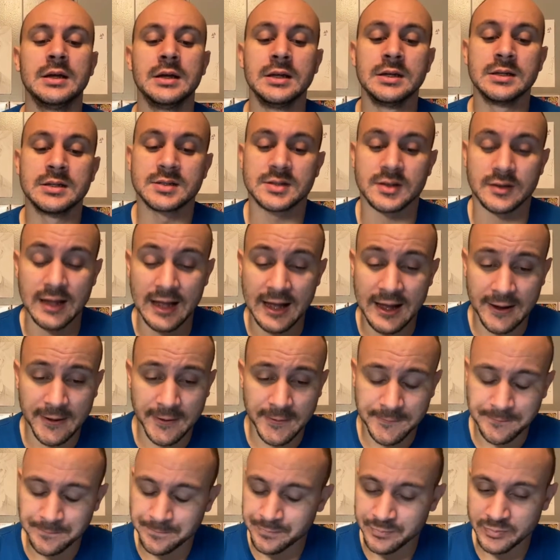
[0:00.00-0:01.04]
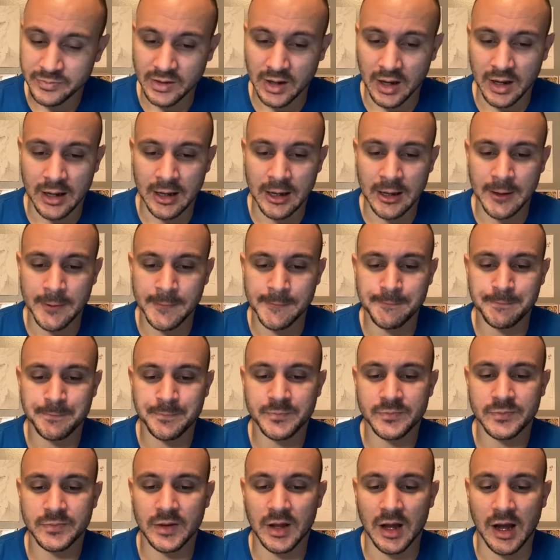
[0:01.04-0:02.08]
So now,
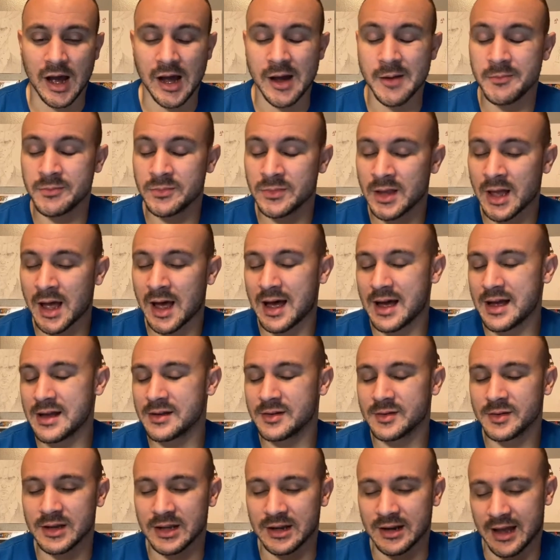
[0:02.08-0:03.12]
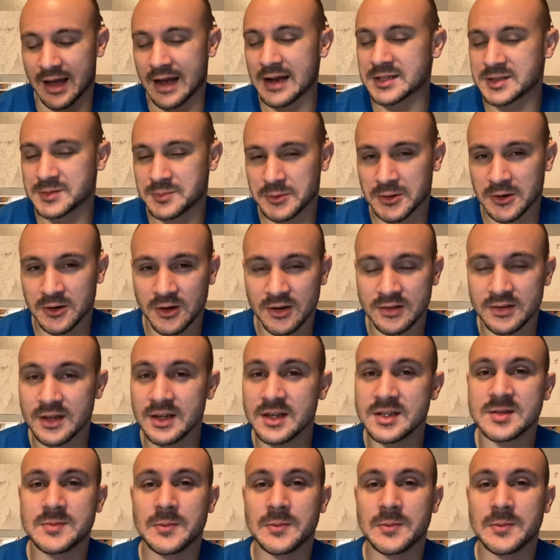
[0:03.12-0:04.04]
I'm not an expert on this,